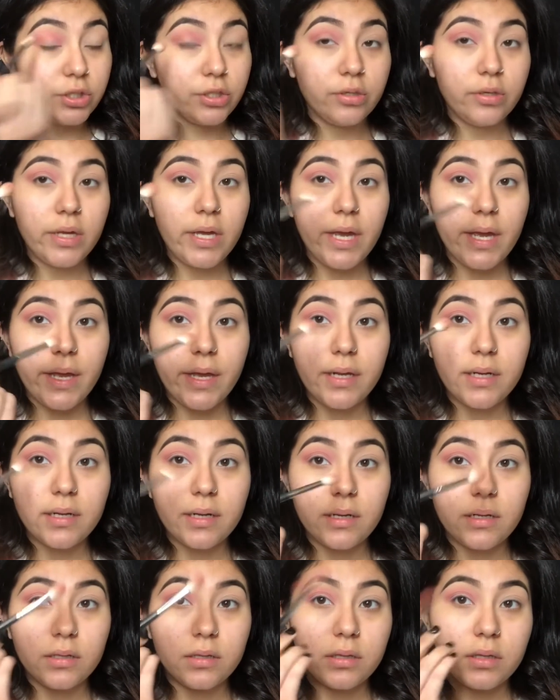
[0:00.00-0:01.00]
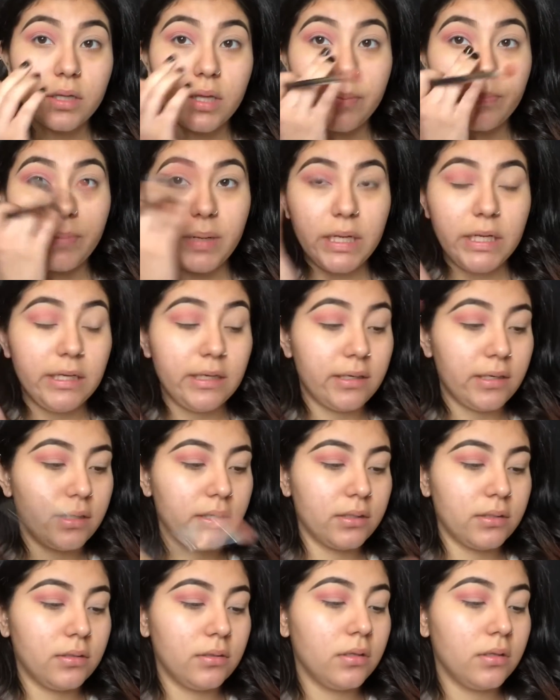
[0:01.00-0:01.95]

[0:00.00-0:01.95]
you get the pink